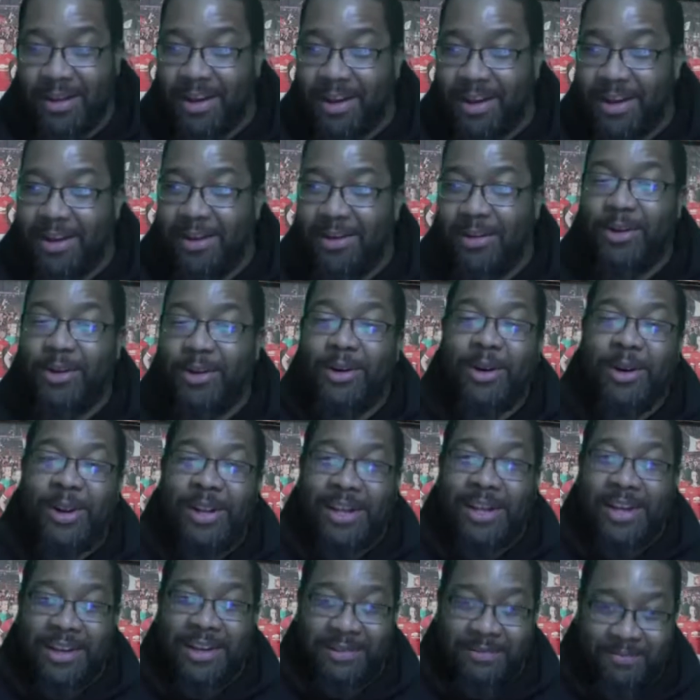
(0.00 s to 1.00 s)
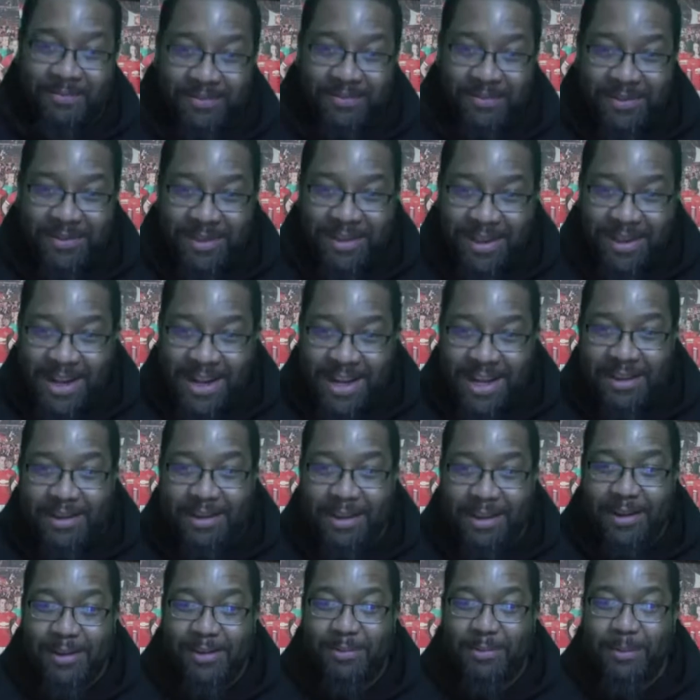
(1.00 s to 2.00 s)
to Ole. And I
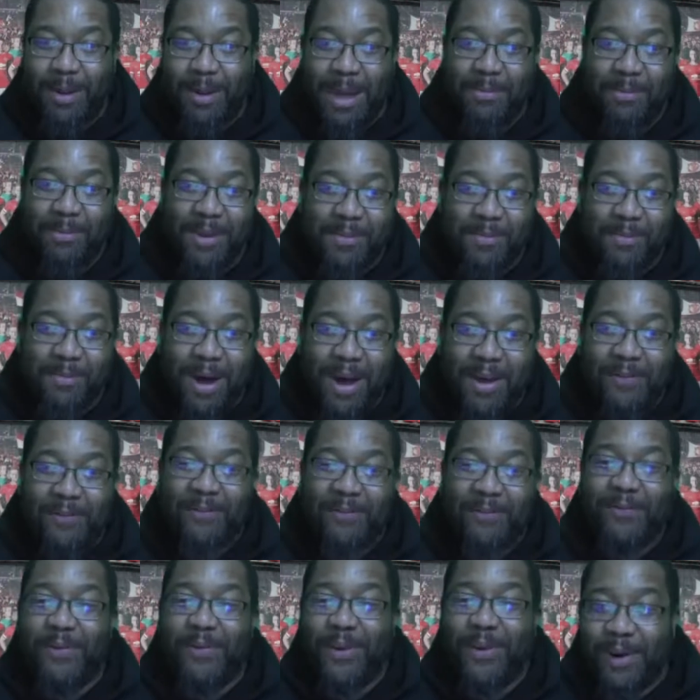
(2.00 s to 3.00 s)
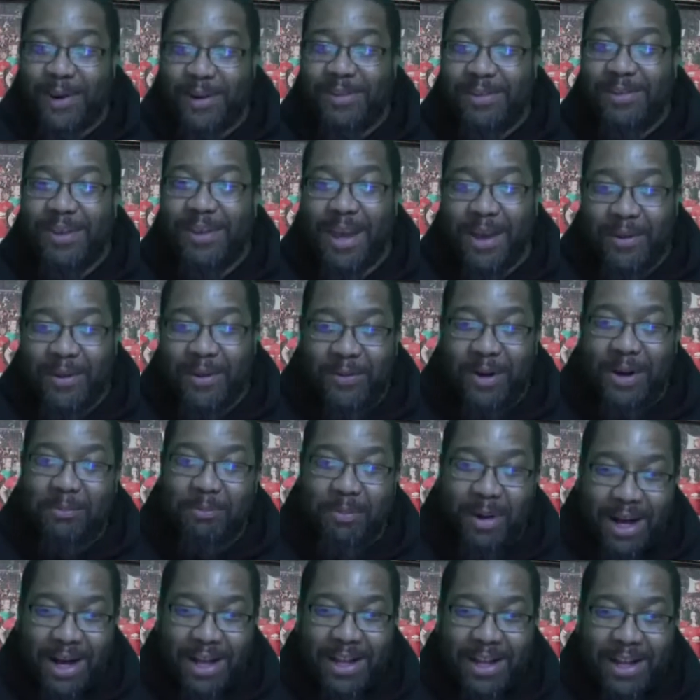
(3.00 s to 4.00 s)
think this might be my first ever
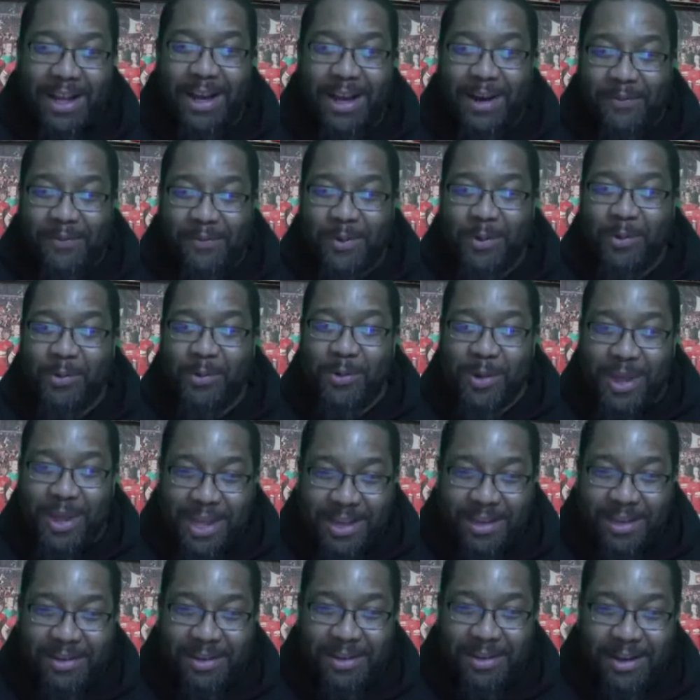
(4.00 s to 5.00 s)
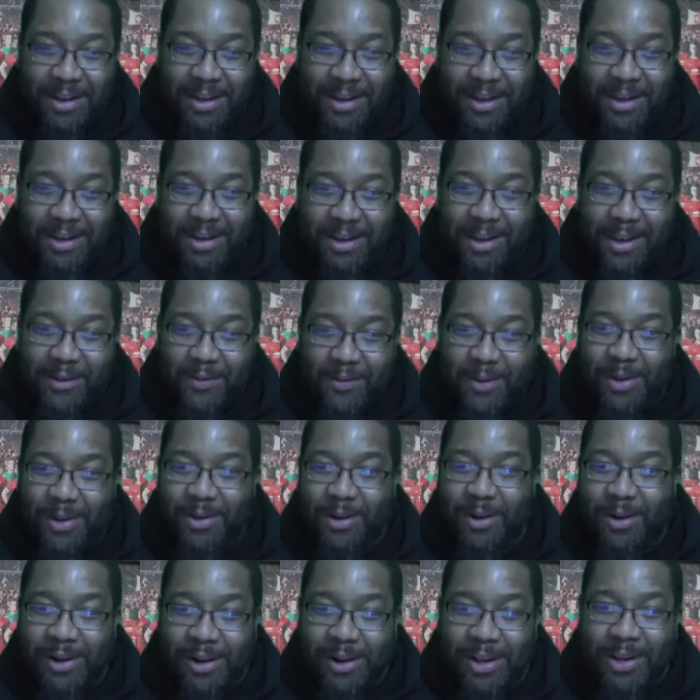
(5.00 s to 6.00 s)
baller of the week given to
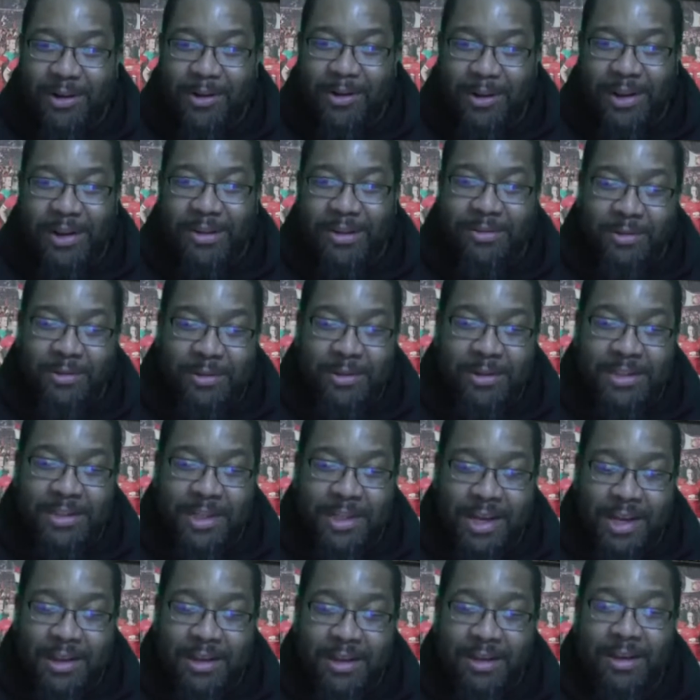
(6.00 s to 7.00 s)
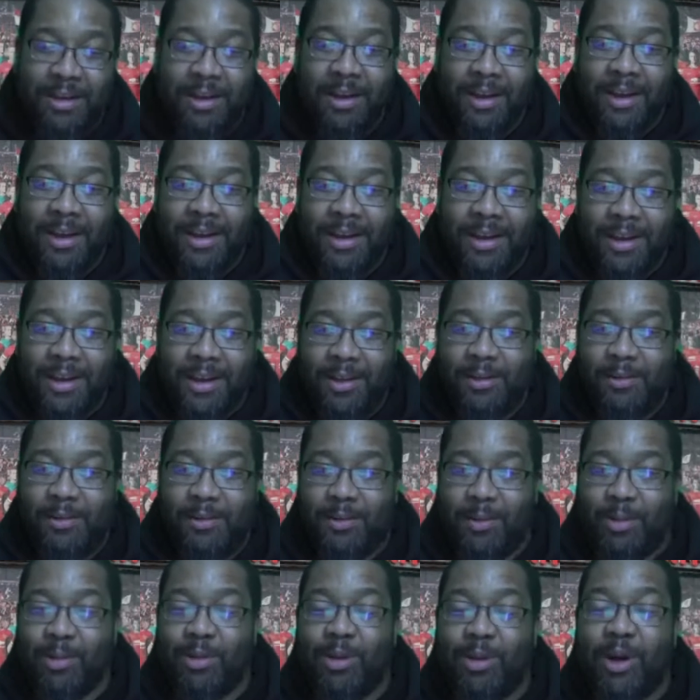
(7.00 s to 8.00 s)
Ole Gunnar Solskjaer. He
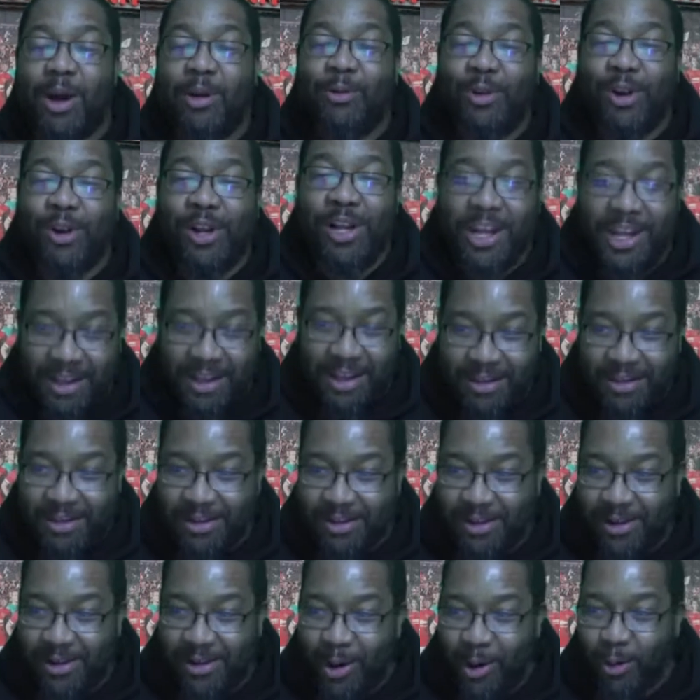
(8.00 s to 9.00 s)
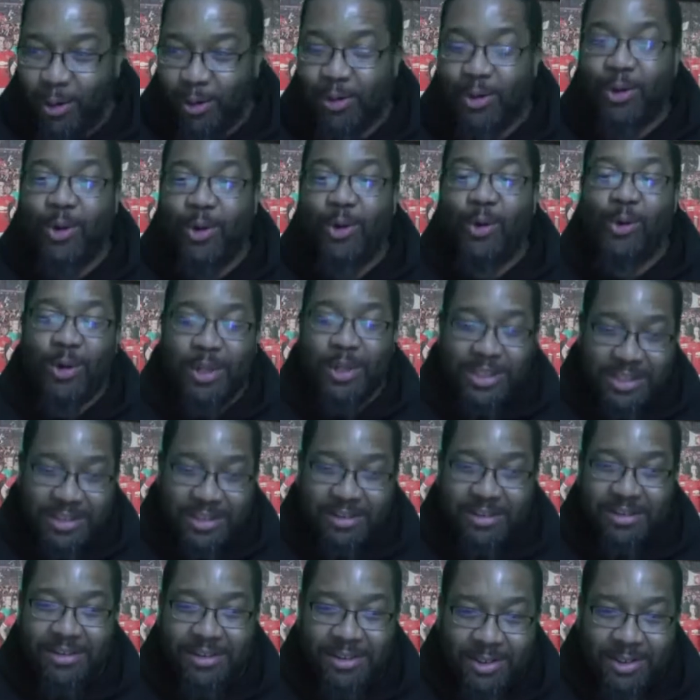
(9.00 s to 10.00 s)
thoroughly outcoached
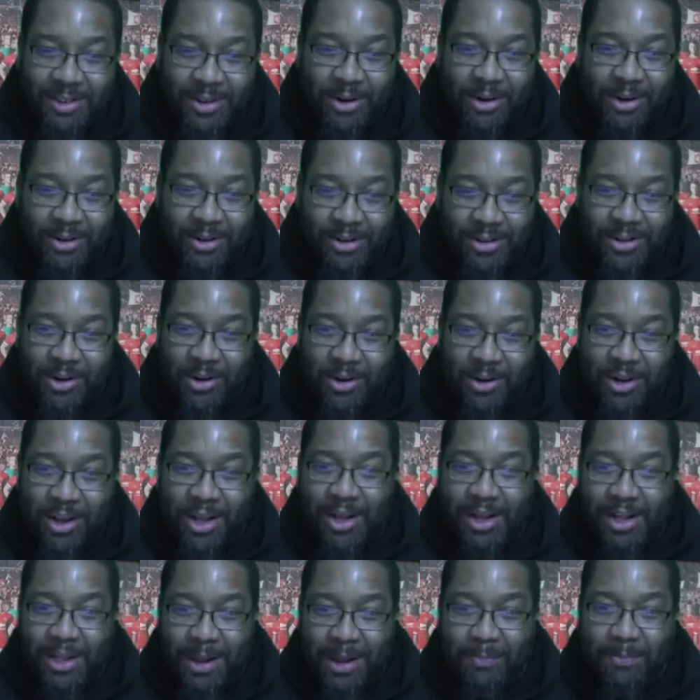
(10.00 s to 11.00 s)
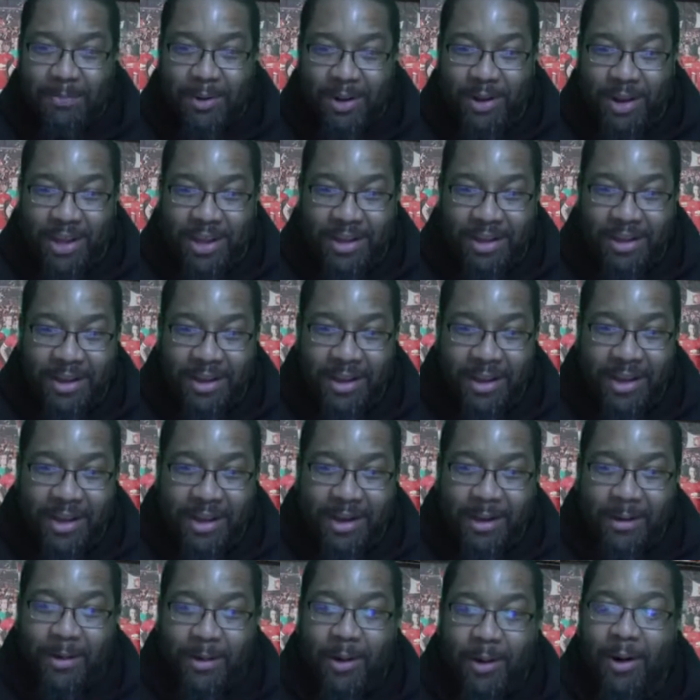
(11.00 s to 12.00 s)
Jurgen Klopp today.
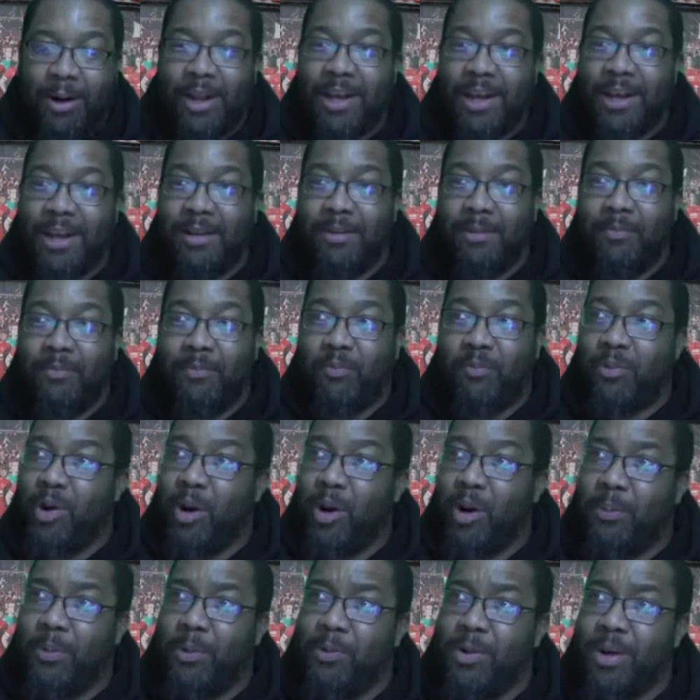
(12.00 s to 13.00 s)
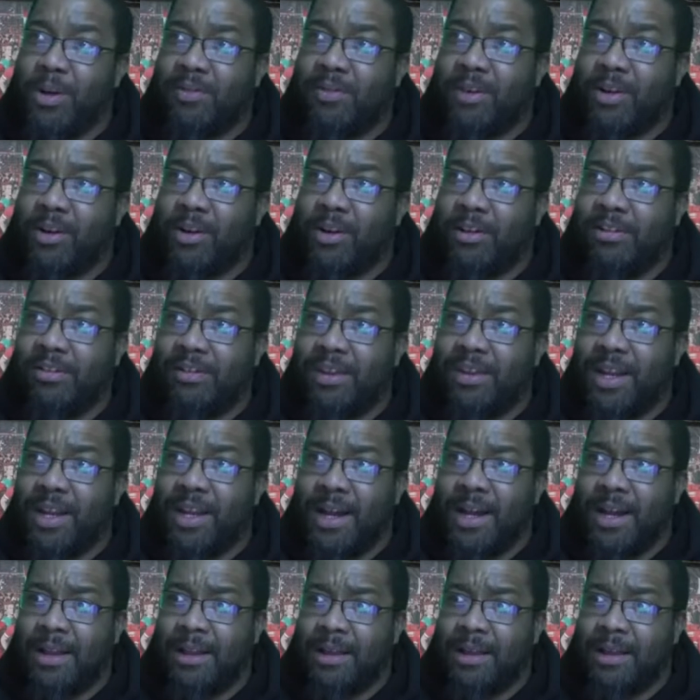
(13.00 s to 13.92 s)
Ole, a couple weeks ago, said that